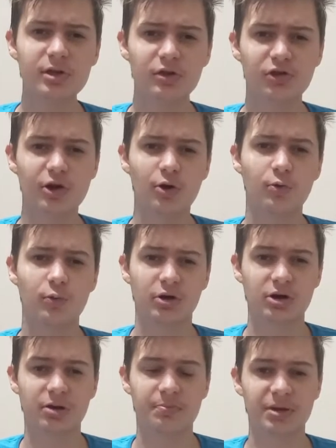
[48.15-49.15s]
So we're
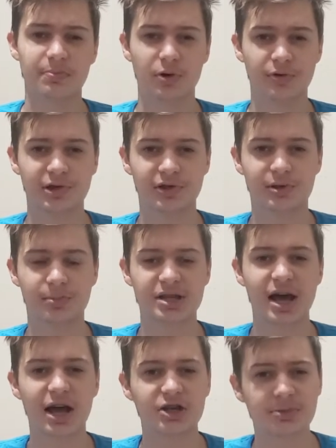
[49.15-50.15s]
going to be posting some
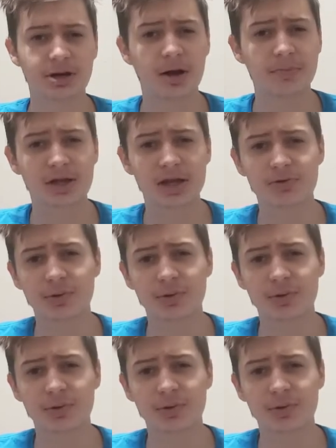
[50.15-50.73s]
attachment updates.